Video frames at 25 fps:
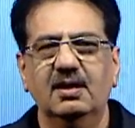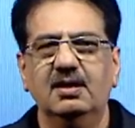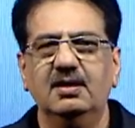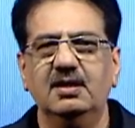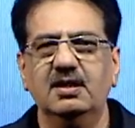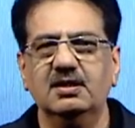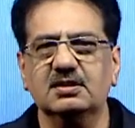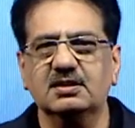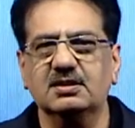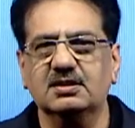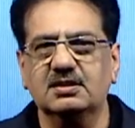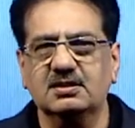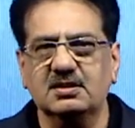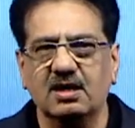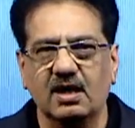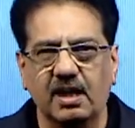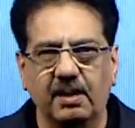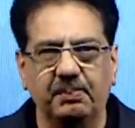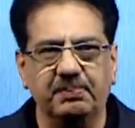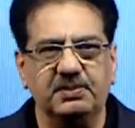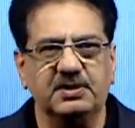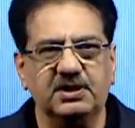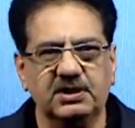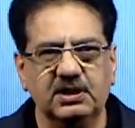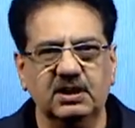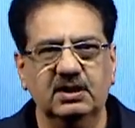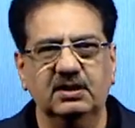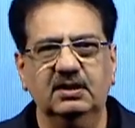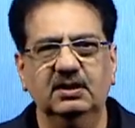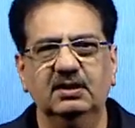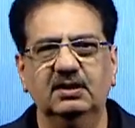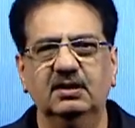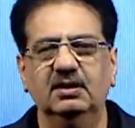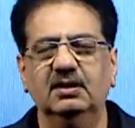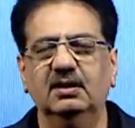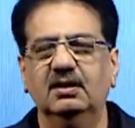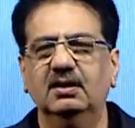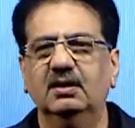
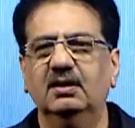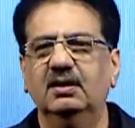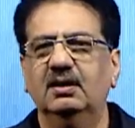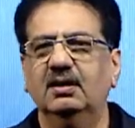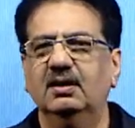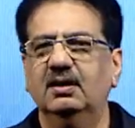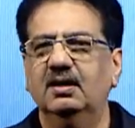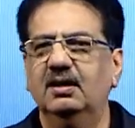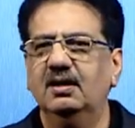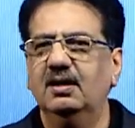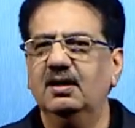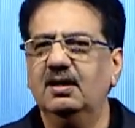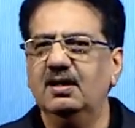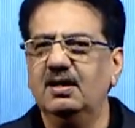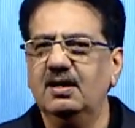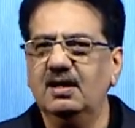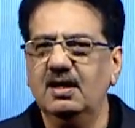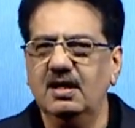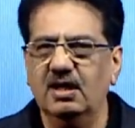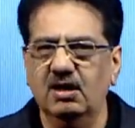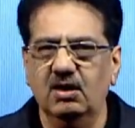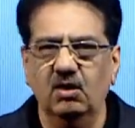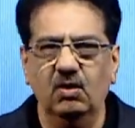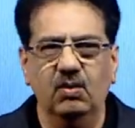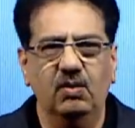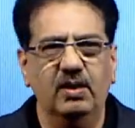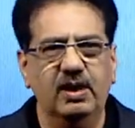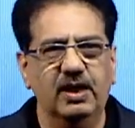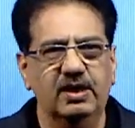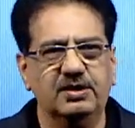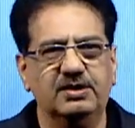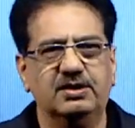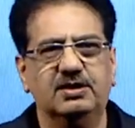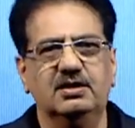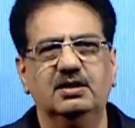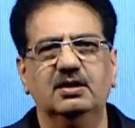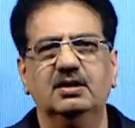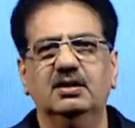Disruption,
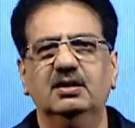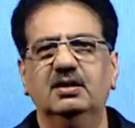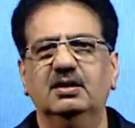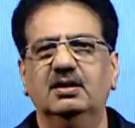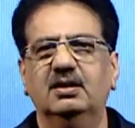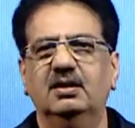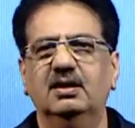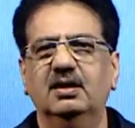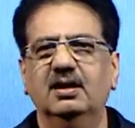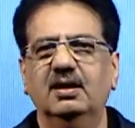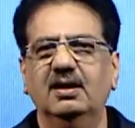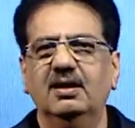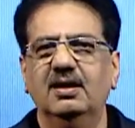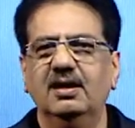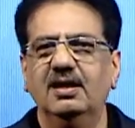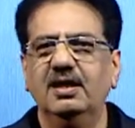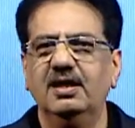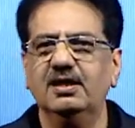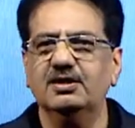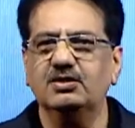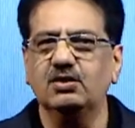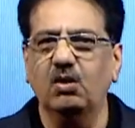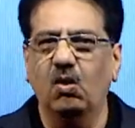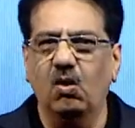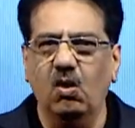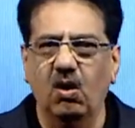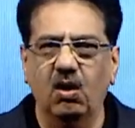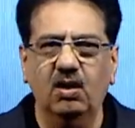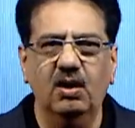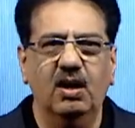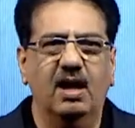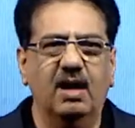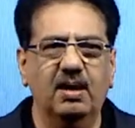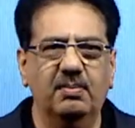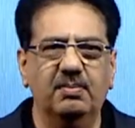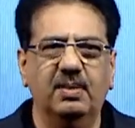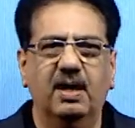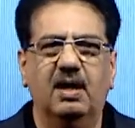innovation, is all
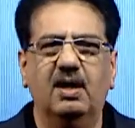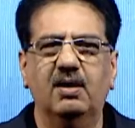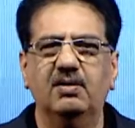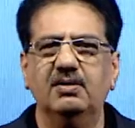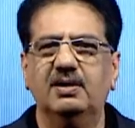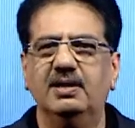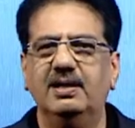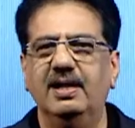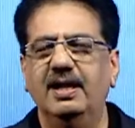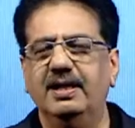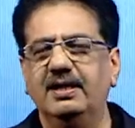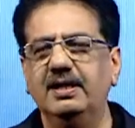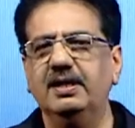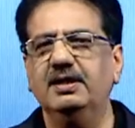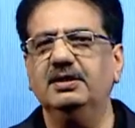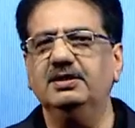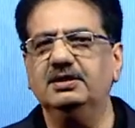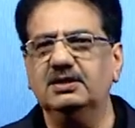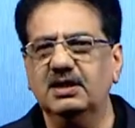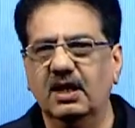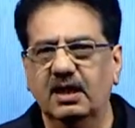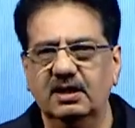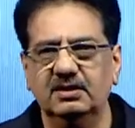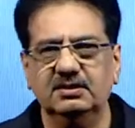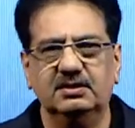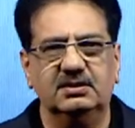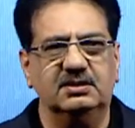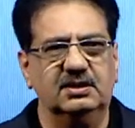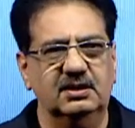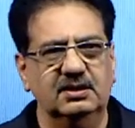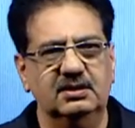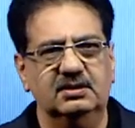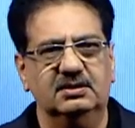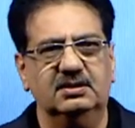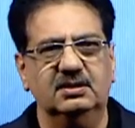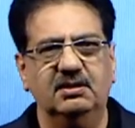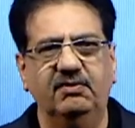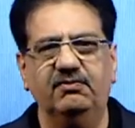about taking
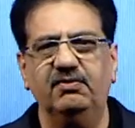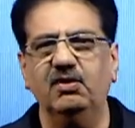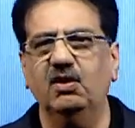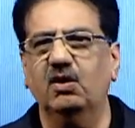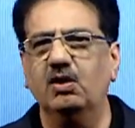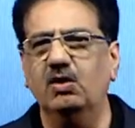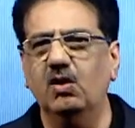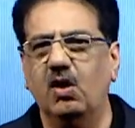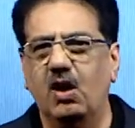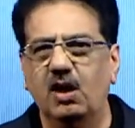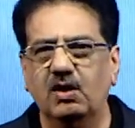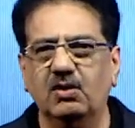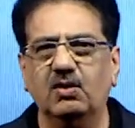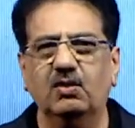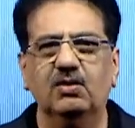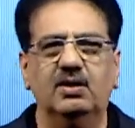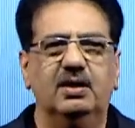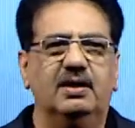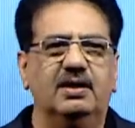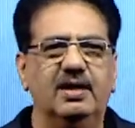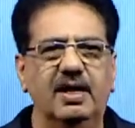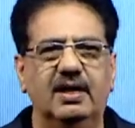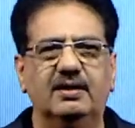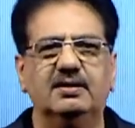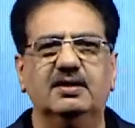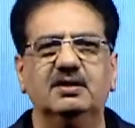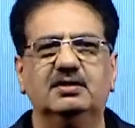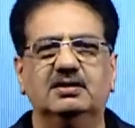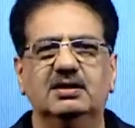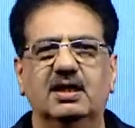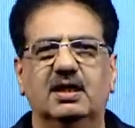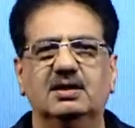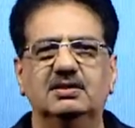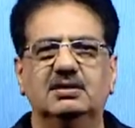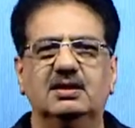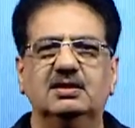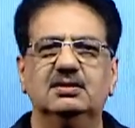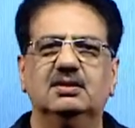chances. If you're not going to take the
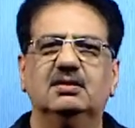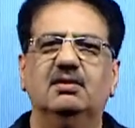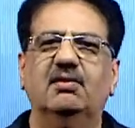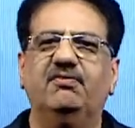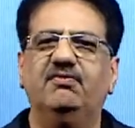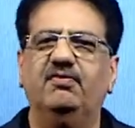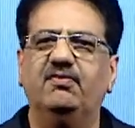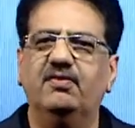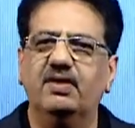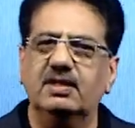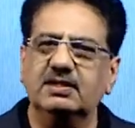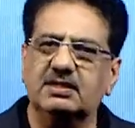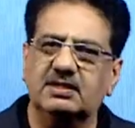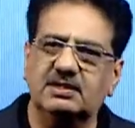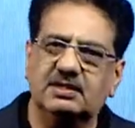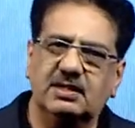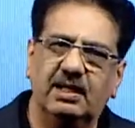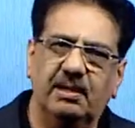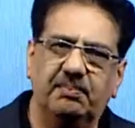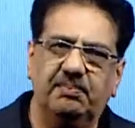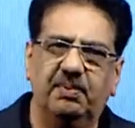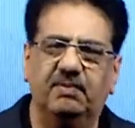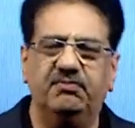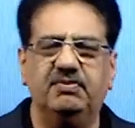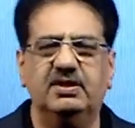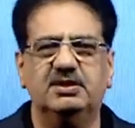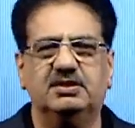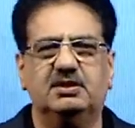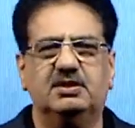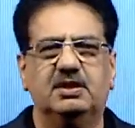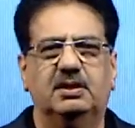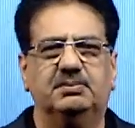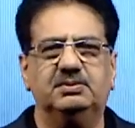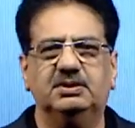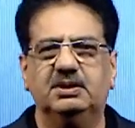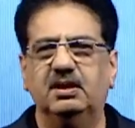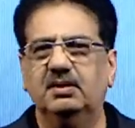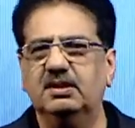chances, the first step of
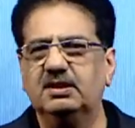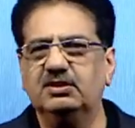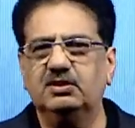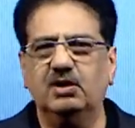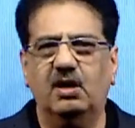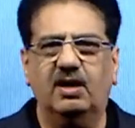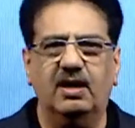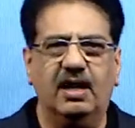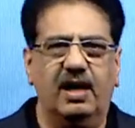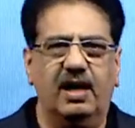disruption has not